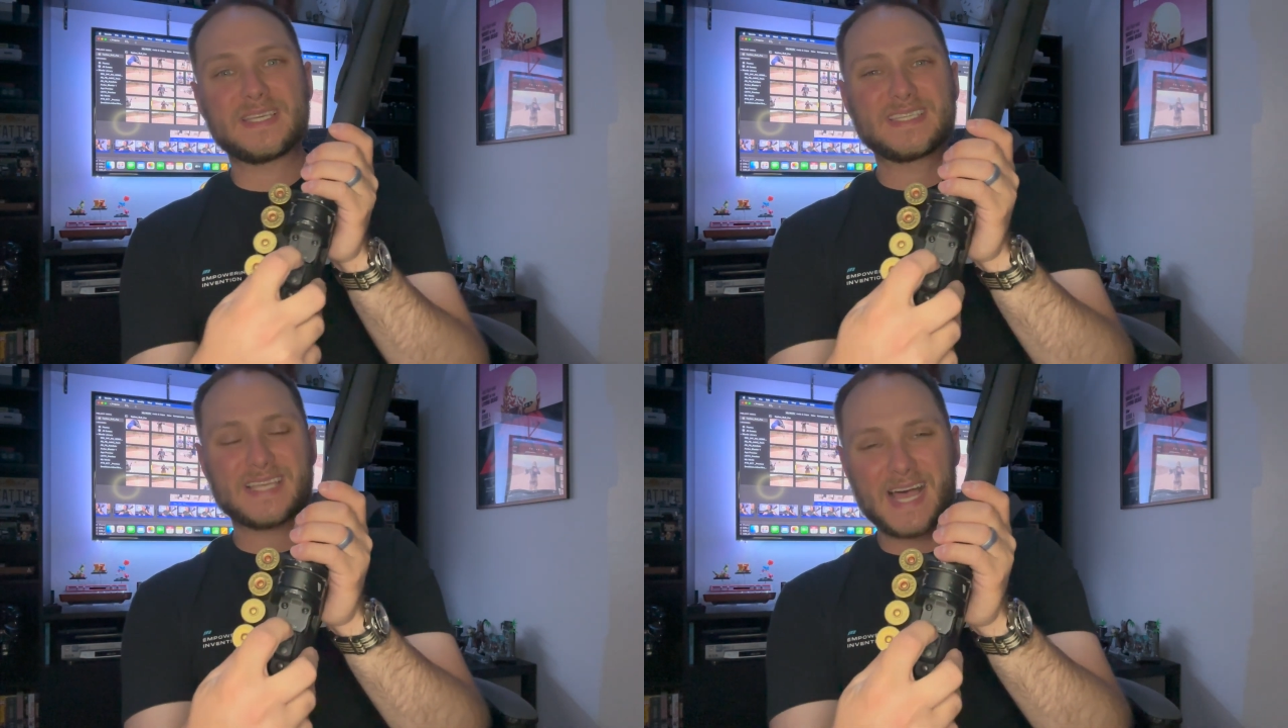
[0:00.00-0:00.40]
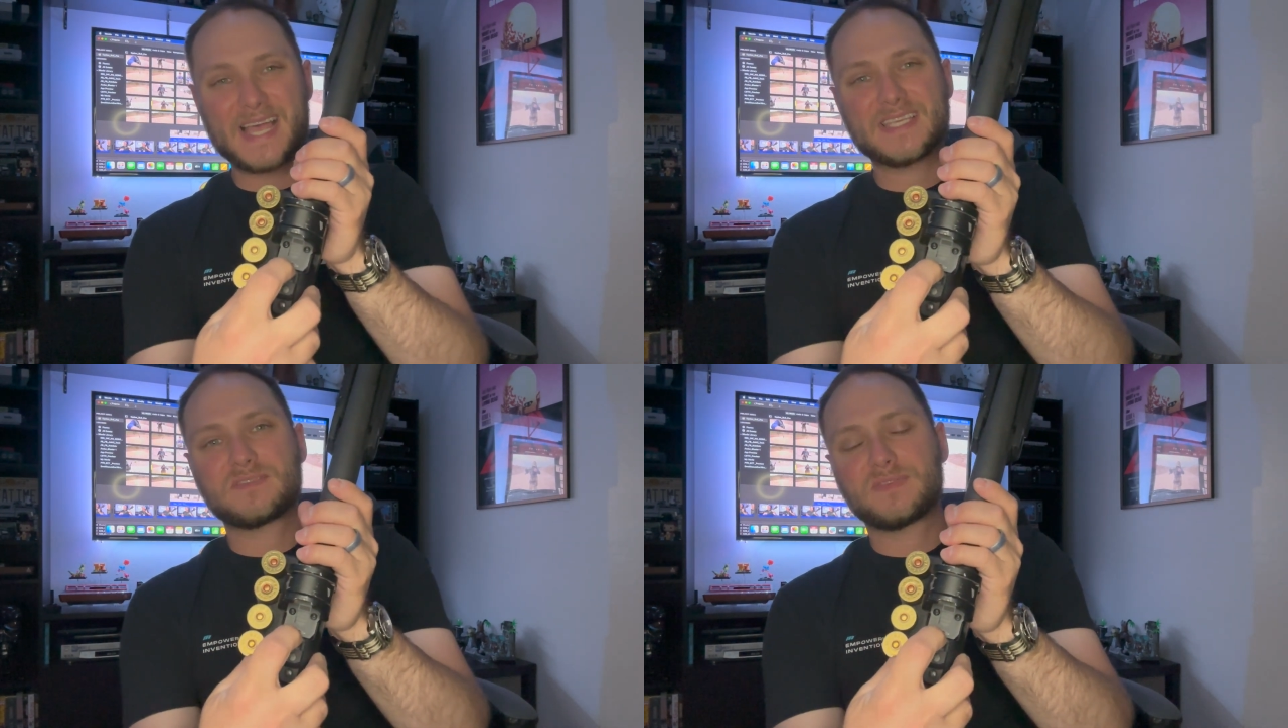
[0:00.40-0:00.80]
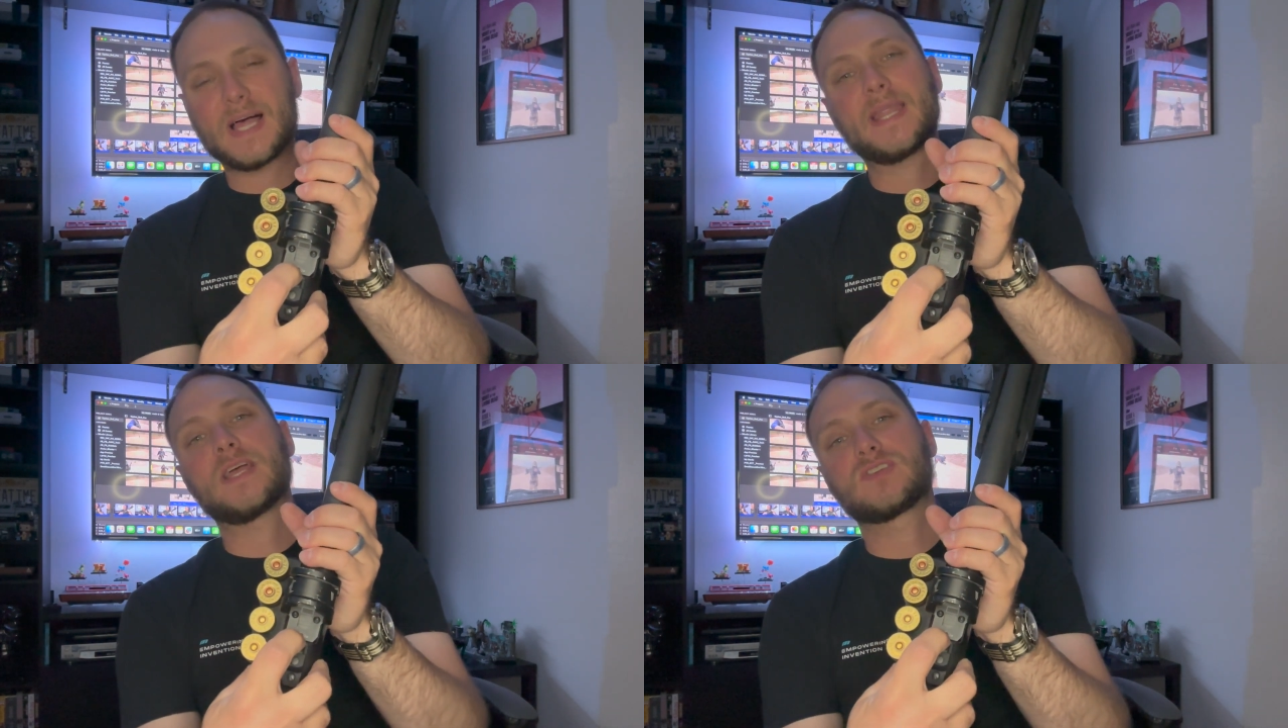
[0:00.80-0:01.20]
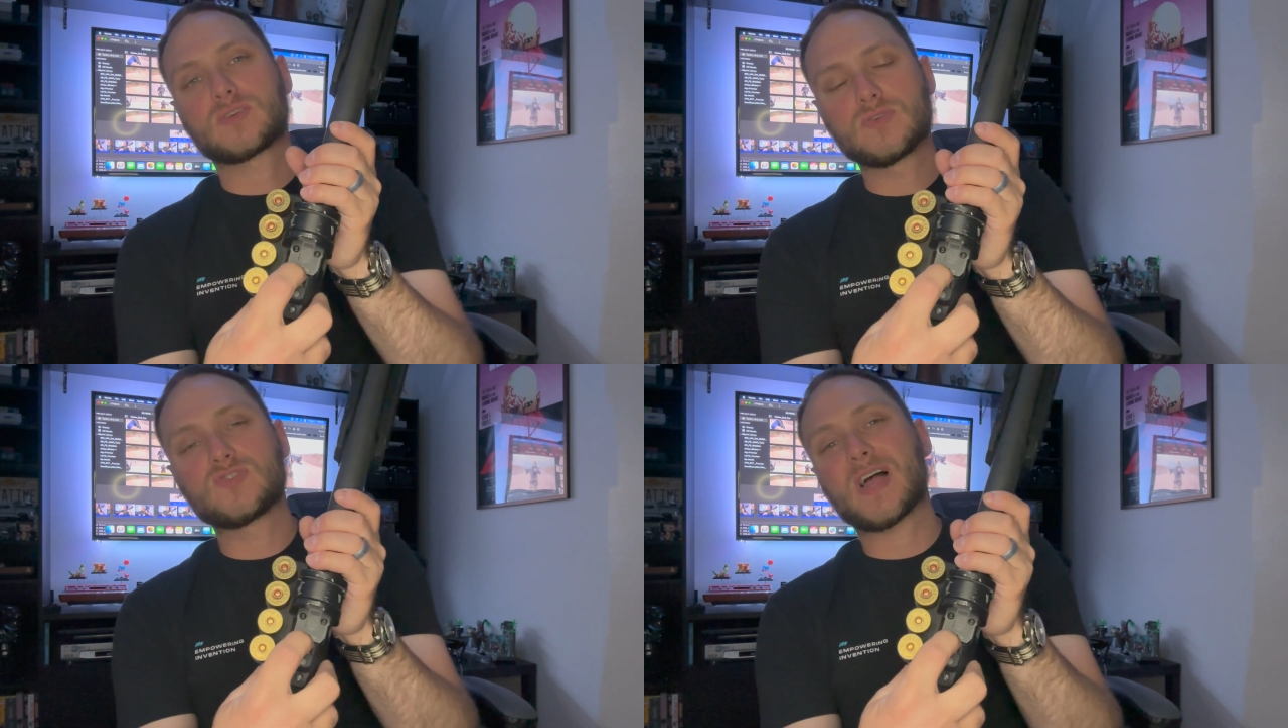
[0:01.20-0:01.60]
sized flathead
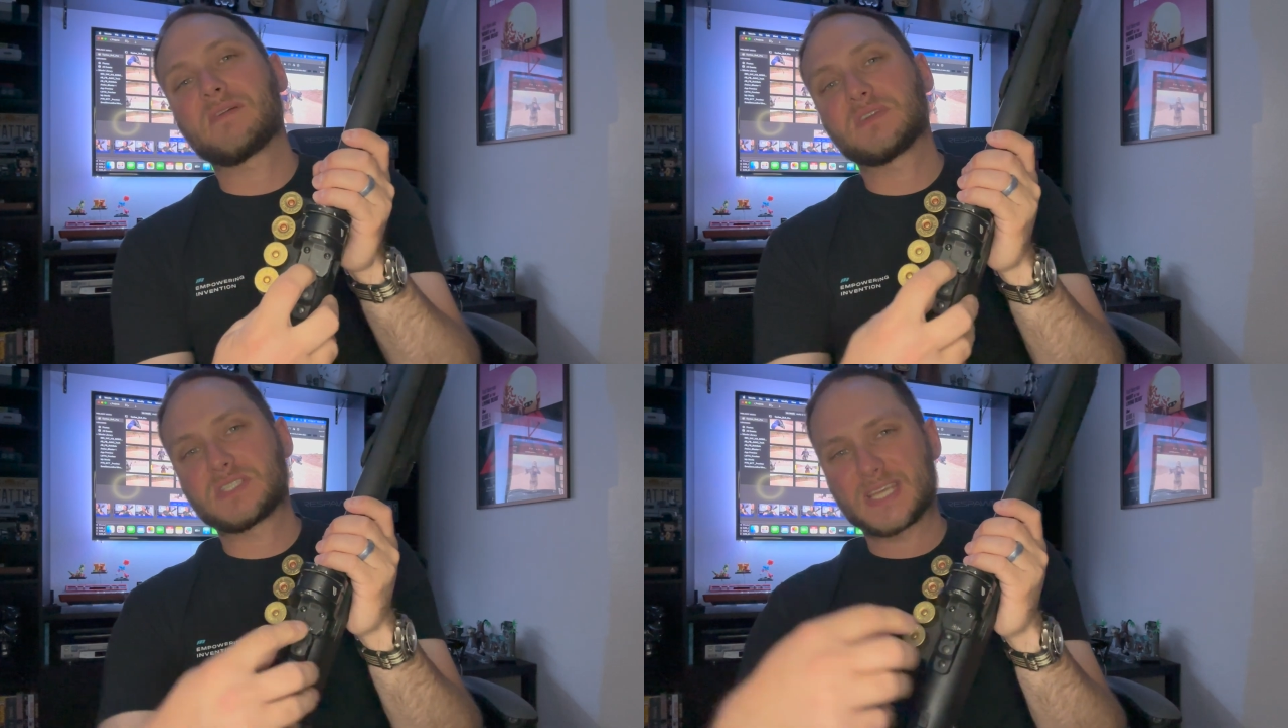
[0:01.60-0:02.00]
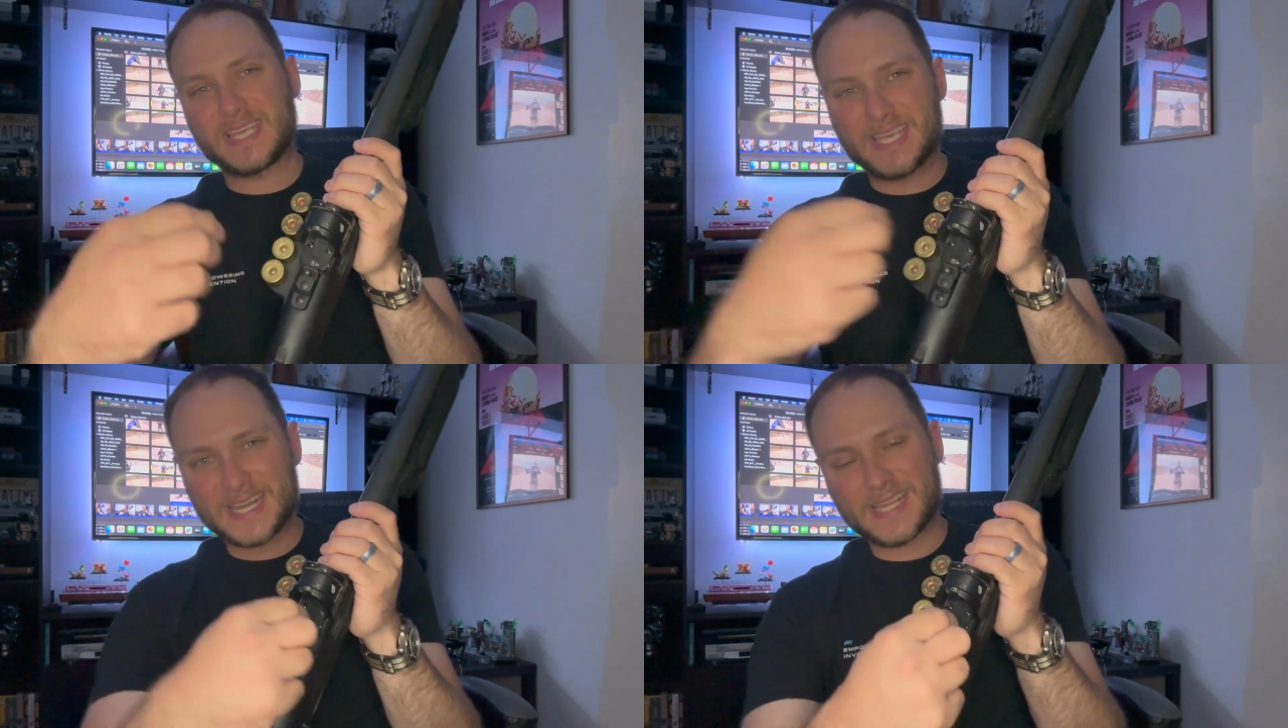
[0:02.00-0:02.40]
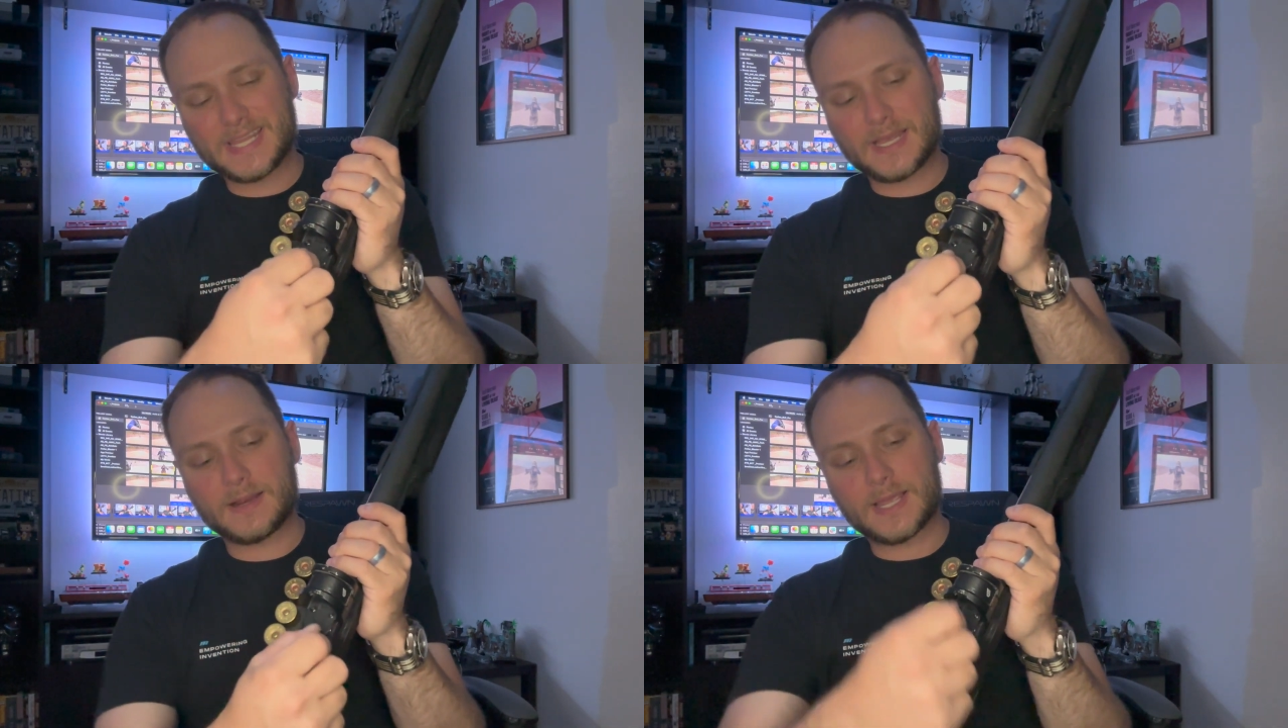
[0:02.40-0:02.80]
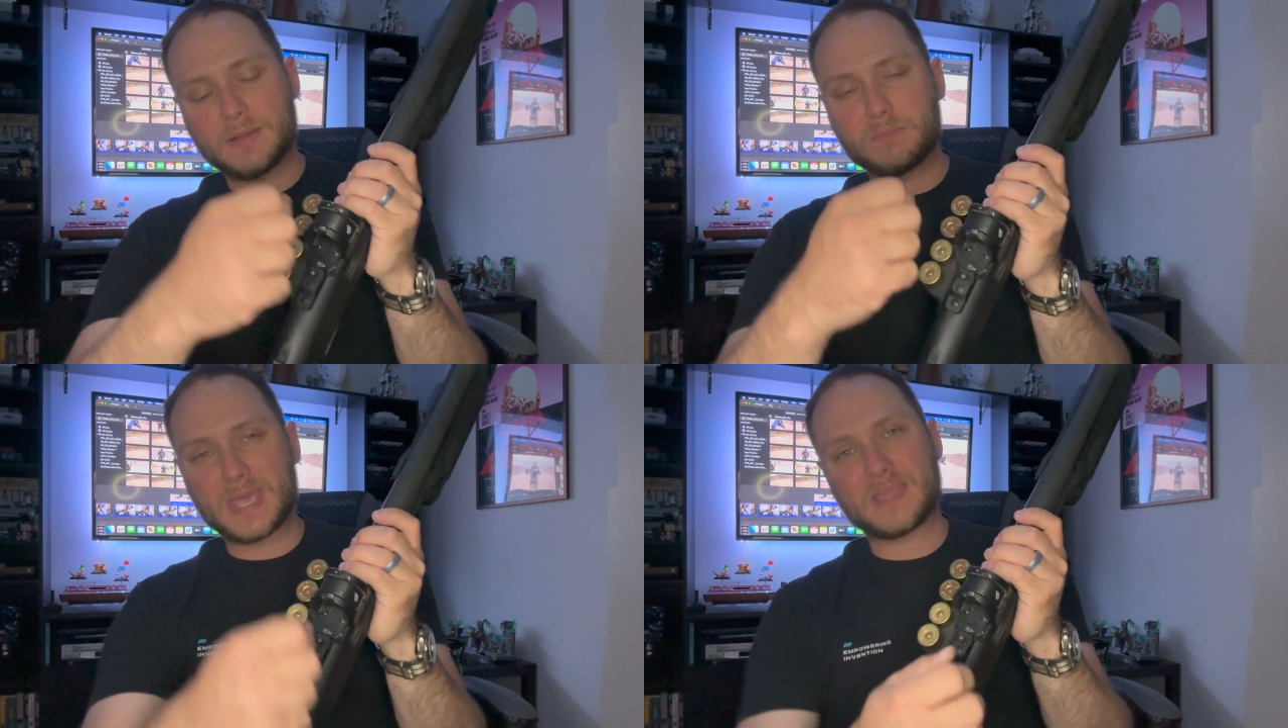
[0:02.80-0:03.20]
screwdriver to get in there
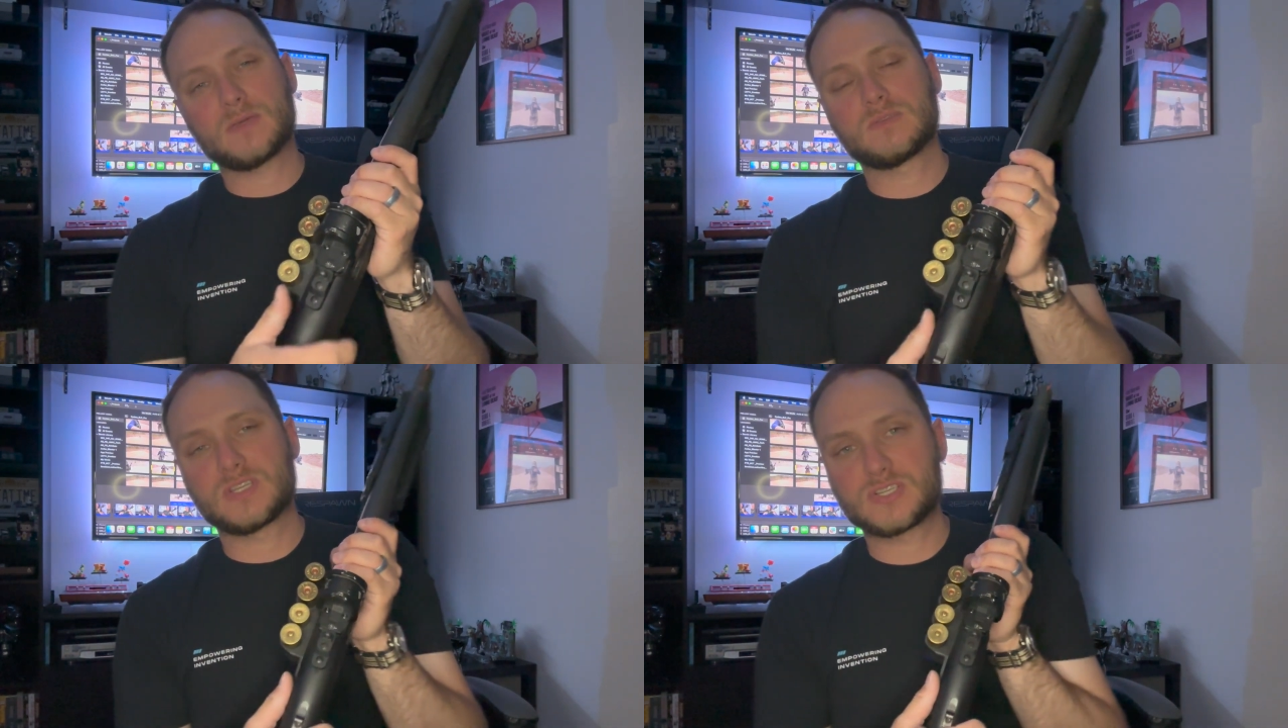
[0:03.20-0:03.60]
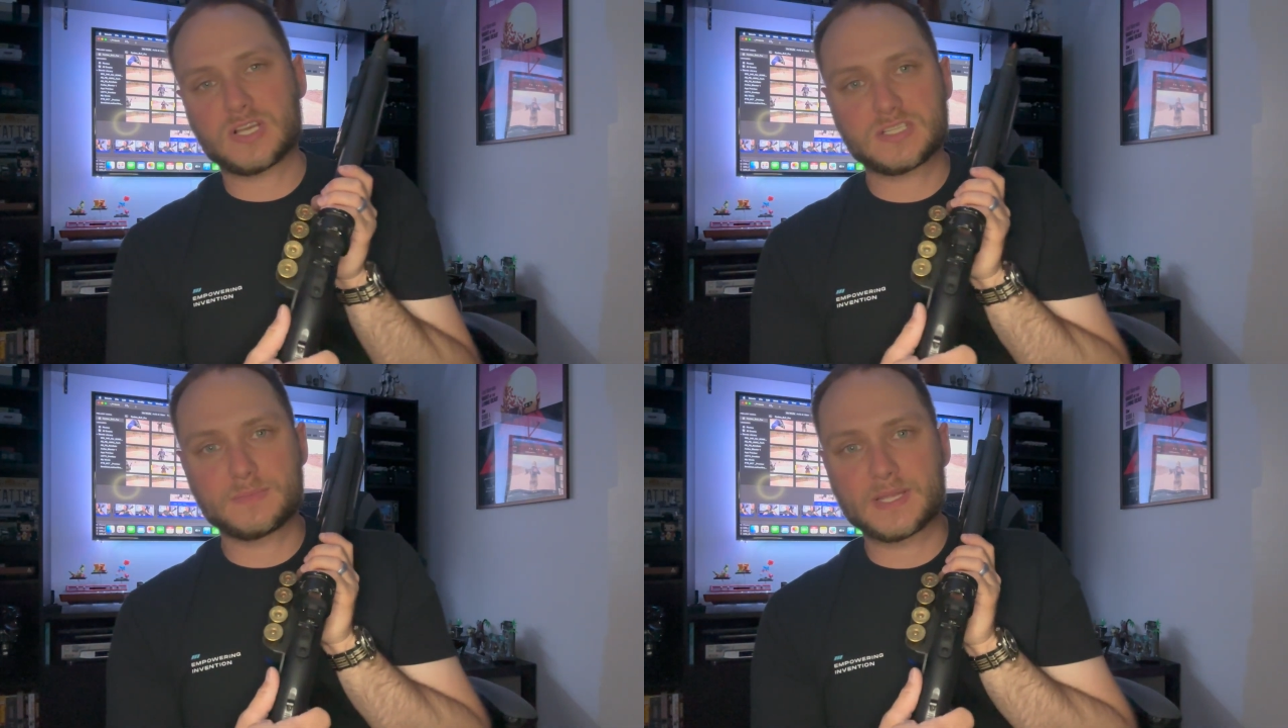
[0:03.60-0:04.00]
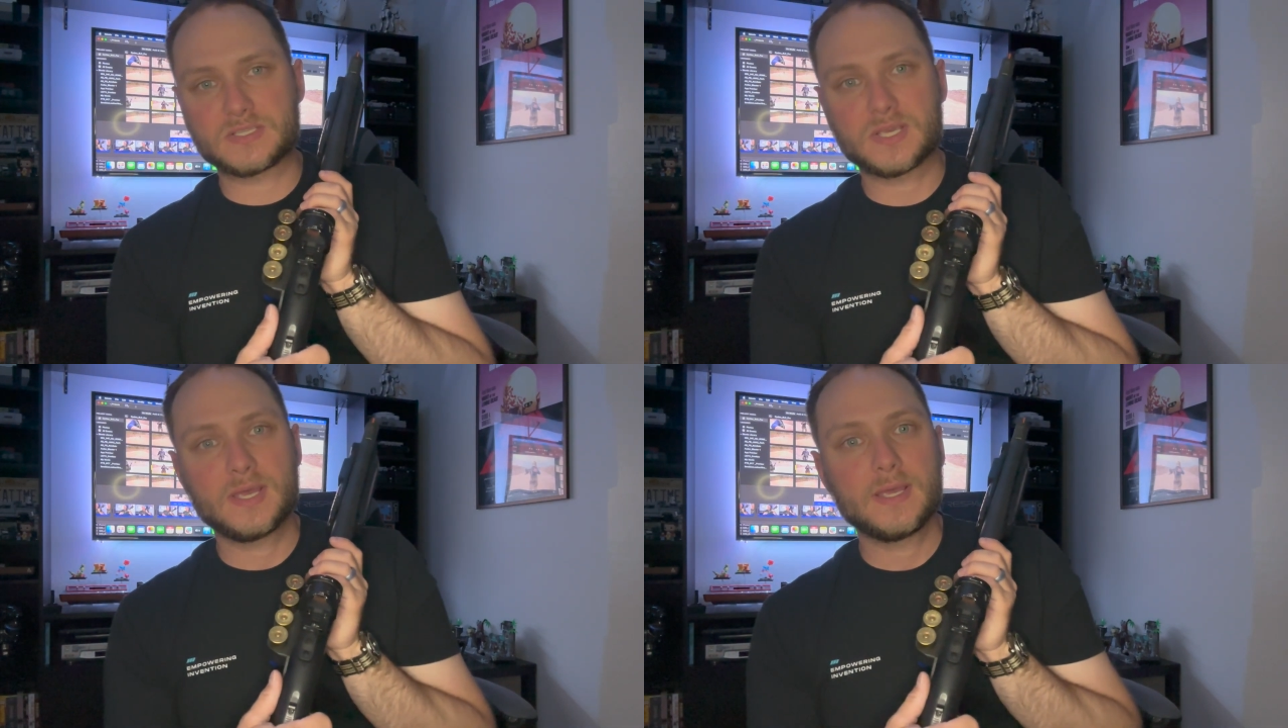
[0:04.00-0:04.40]
and make those adjustments.